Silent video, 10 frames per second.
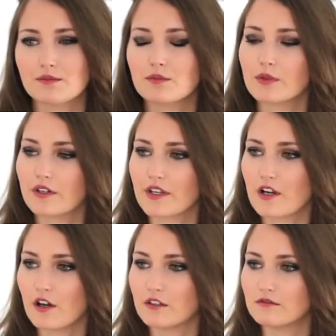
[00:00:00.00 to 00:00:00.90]
what are they
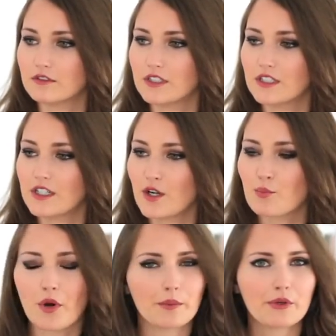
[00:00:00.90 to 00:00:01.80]
called?
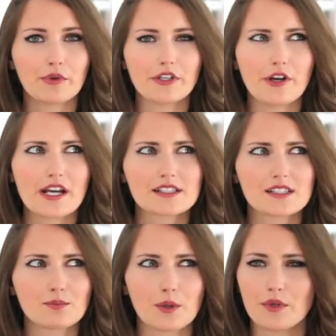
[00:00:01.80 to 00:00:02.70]
Permanent
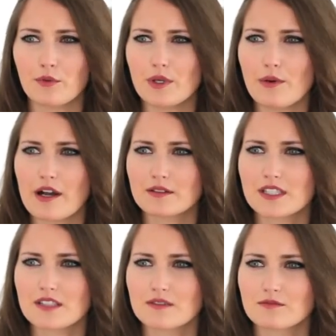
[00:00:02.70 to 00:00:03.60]
reroutes,
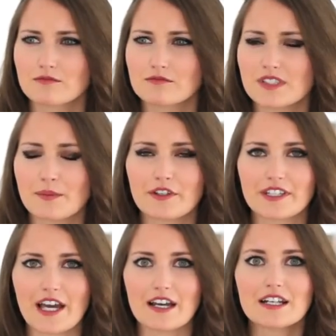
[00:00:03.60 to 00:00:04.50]
something
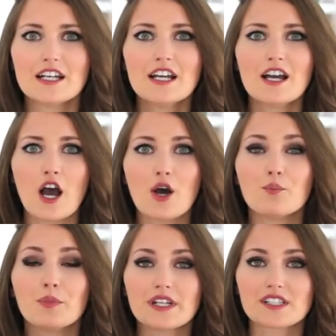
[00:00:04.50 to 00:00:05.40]
like that.
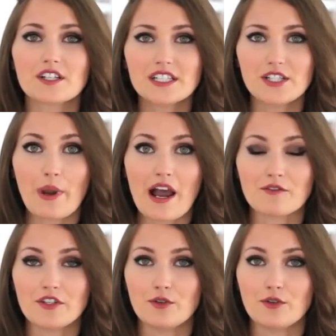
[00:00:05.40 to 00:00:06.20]
But as long as you have a